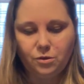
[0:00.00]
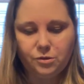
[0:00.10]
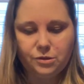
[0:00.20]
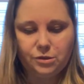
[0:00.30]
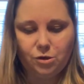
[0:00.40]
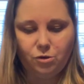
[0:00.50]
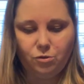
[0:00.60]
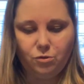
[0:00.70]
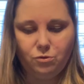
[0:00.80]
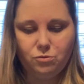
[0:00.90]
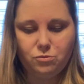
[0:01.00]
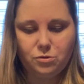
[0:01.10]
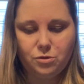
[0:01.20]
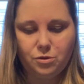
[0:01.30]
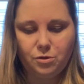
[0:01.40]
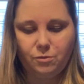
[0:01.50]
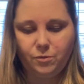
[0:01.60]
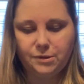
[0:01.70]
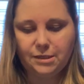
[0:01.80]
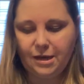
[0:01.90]
So
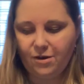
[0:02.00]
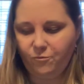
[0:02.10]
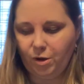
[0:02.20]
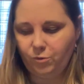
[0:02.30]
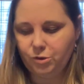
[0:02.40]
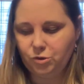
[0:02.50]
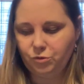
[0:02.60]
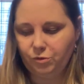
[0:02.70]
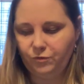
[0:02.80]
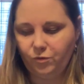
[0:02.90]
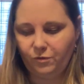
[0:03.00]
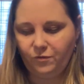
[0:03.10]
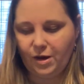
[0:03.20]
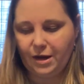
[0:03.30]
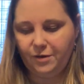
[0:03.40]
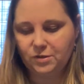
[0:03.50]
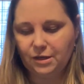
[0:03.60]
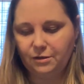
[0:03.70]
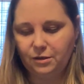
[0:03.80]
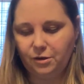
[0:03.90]
once I have my 1, 2, 3, 4, 5s
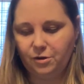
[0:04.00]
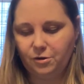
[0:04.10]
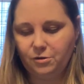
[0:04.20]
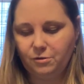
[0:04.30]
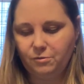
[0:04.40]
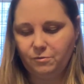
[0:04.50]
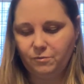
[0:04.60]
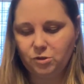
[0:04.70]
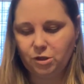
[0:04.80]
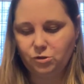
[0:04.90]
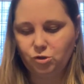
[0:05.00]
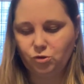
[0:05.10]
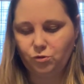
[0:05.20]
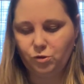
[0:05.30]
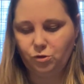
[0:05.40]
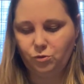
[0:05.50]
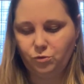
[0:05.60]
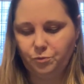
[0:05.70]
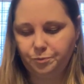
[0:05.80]
on there, which I'll show you,